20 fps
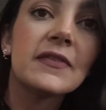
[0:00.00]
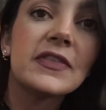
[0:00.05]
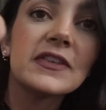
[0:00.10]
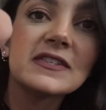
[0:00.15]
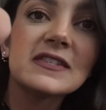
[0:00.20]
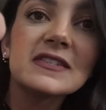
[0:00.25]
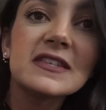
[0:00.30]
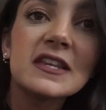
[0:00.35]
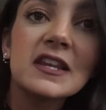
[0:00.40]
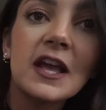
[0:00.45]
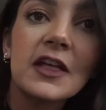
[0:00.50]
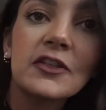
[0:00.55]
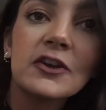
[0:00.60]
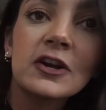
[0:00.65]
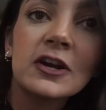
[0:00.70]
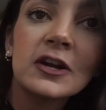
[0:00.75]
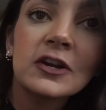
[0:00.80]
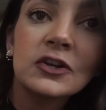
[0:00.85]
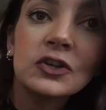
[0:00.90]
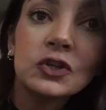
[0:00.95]
This is
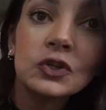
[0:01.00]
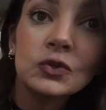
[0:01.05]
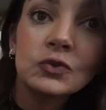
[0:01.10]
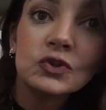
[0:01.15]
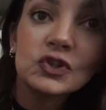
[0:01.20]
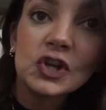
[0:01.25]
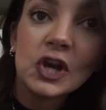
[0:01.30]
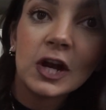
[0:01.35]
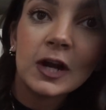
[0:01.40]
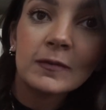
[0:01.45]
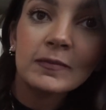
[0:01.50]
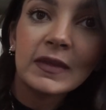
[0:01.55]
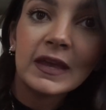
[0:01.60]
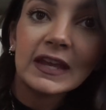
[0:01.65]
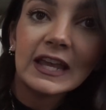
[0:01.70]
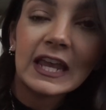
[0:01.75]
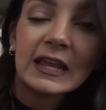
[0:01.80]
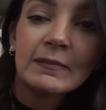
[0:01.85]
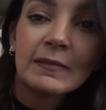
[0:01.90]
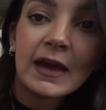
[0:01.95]
another new charm
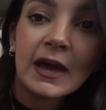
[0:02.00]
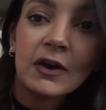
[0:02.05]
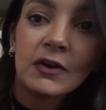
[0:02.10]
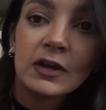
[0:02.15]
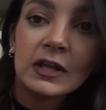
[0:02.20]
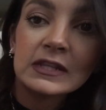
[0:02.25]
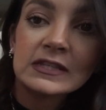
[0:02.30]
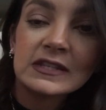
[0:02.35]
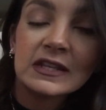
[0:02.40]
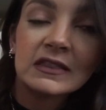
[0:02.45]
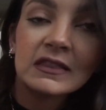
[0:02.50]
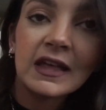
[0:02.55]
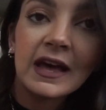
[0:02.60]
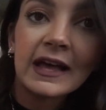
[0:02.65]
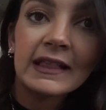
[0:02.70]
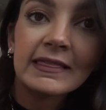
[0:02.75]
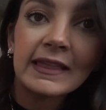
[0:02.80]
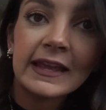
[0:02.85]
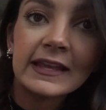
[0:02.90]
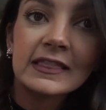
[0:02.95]
that came out. It's a
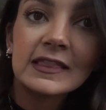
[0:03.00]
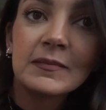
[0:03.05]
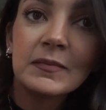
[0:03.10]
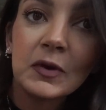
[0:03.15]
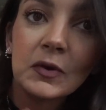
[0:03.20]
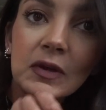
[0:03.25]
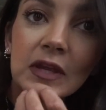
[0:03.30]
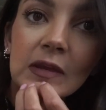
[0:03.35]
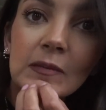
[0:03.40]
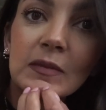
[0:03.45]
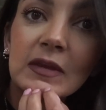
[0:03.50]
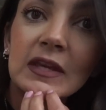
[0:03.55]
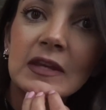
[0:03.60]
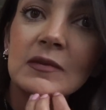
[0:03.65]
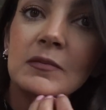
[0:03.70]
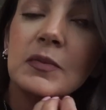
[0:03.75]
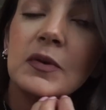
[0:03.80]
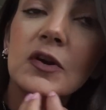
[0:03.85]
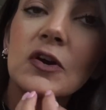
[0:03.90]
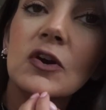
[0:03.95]
lot like the
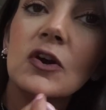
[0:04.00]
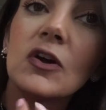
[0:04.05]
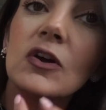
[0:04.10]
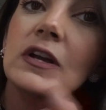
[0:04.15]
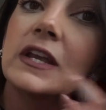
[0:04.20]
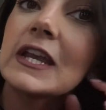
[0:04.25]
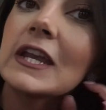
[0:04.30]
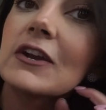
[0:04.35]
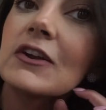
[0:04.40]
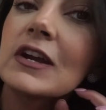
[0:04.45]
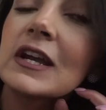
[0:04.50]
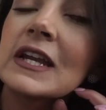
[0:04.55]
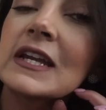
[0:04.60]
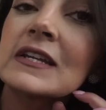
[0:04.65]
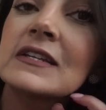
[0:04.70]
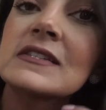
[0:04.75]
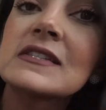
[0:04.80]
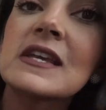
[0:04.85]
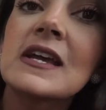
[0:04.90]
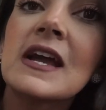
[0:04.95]
Bohemian pearl
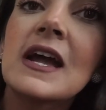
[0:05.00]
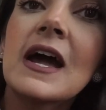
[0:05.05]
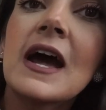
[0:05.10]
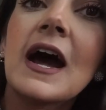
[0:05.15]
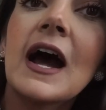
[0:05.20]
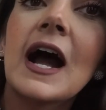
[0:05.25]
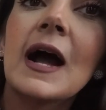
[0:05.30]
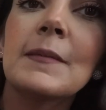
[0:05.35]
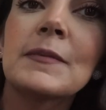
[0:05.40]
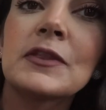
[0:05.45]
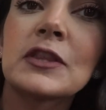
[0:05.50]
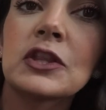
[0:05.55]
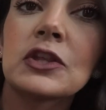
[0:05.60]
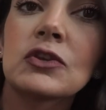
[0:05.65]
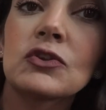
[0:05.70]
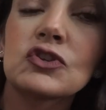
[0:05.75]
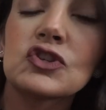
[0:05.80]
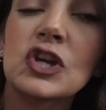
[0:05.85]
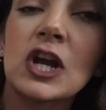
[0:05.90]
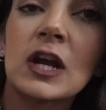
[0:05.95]
earrings um, and the
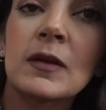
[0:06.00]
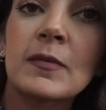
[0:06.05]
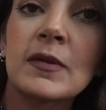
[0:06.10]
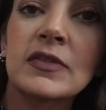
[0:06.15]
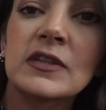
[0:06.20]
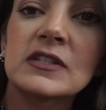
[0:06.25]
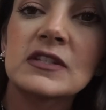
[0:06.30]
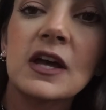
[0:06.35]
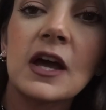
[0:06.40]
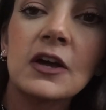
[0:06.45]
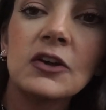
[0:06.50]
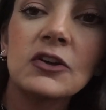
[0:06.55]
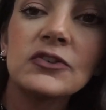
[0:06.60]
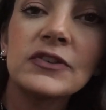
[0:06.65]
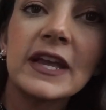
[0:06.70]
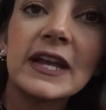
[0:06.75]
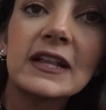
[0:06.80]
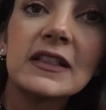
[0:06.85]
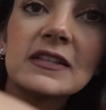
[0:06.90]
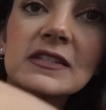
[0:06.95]
little charm on the toggle
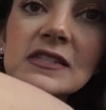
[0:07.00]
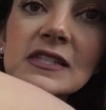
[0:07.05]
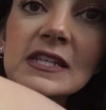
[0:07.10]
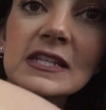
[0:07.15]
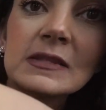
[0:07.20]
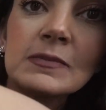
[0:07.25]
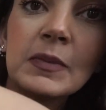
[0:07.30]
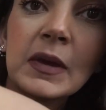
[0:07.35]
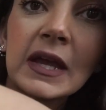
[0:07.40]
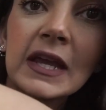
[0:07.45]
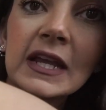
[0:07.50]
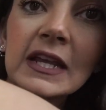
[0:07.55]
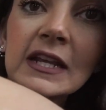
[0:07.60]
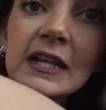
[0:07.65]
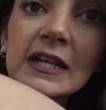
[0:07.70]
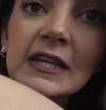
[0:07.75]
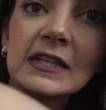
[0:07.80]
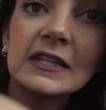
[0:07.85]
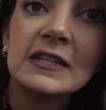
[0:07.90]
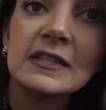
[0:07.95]
necklaces, but
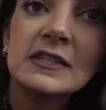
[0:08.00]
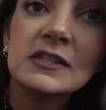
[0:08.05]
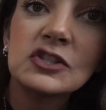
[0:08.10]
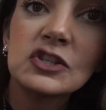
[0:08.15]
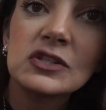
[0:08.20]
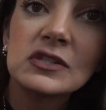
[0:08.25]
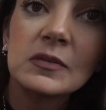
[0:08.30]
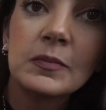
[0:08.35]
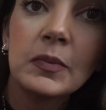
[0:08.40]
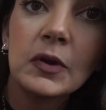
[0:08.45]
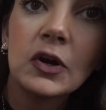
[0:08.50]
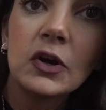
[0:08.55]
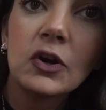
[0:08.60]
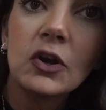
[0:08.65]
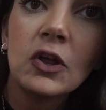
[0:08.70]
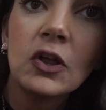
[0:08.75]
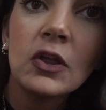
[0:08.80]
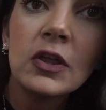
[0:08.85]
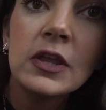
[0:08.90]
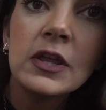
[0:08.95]
it is just a
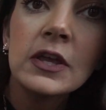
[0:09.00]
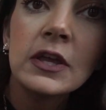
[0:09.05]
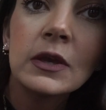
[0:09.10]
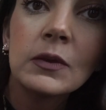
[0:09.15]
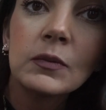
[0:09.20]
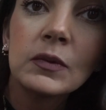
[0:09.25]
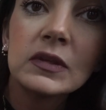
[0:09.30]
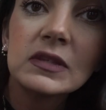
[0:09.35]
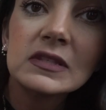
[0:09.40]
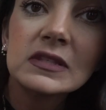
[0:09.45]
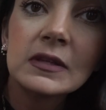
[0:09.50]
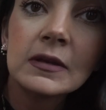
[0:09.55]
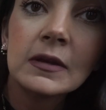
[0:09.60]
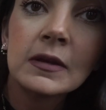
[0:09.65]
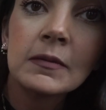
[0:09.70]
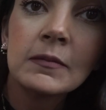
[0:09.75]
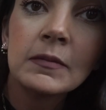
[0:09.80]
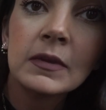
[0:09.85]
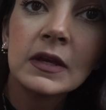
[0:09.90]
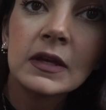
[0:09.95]
pearl with
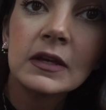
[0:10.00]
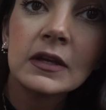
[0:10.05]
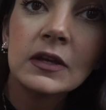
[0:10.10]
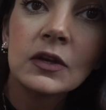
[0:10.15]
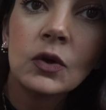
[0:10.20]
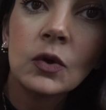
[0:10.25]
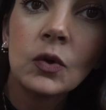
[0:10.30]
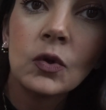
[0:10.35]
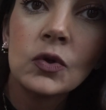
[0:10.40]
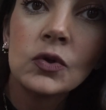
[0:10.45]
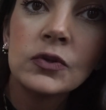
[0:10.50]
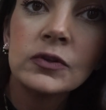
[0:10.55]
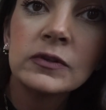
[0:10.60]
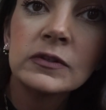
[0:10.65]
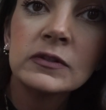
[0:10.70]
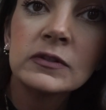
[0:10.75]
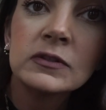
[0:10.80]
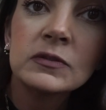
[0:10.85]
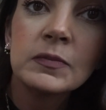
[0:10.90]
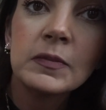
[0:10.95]
some
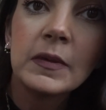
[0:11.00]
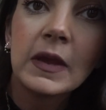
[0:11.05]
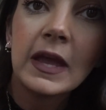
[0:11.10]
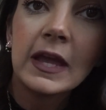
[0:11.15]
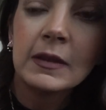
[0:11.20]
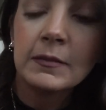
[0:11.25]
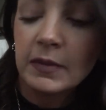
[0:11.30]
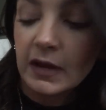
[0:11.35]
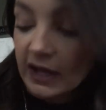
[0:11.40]
gold and